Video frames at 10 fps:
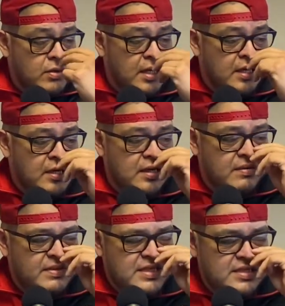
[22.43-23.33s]

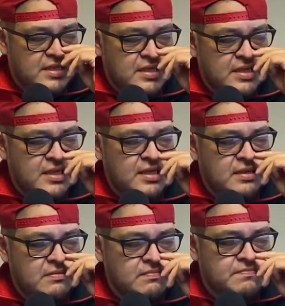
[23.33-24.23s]
It's
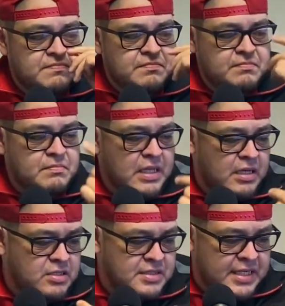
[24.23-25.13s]
today's
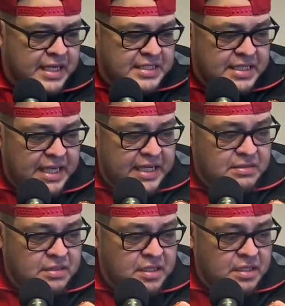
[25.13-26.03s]
the date,
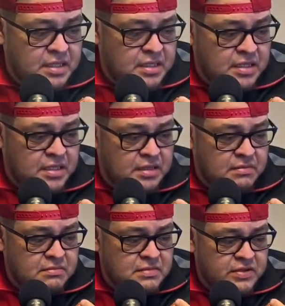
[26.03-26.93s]

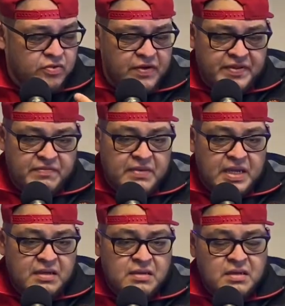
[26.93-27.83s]
the 25th of
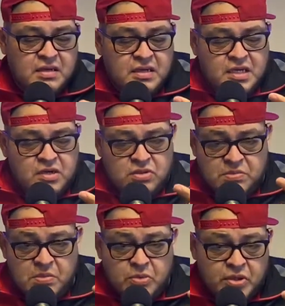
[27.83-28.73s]
May, which is
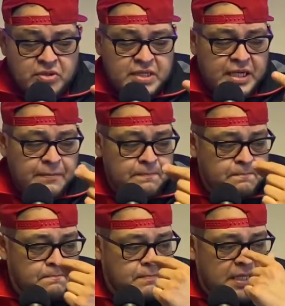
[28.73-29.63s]
Memorial Day,
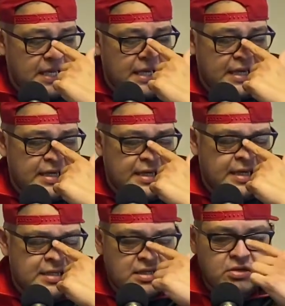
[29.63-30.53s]
and
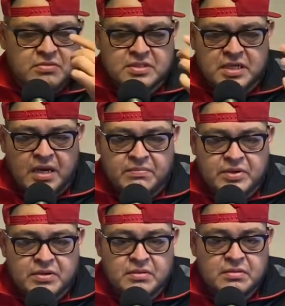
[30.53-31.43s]
it's a little
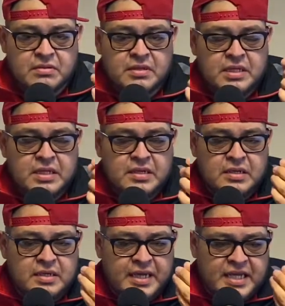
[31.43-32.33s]
somber
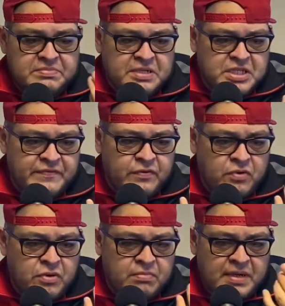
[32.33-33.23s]
day, especially
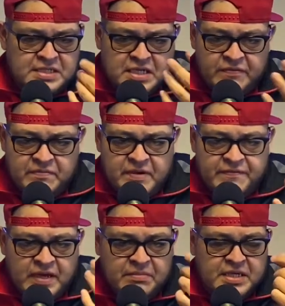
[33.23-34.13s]
for myself and my
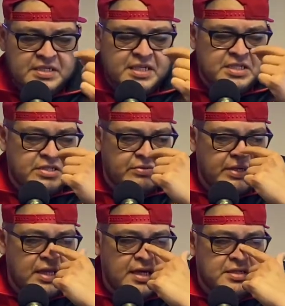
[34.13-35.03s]
family, because yesterday we
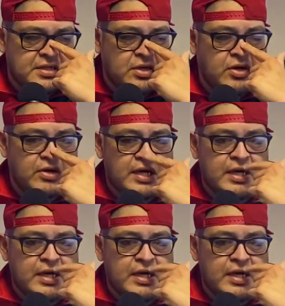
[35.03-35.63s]
lost our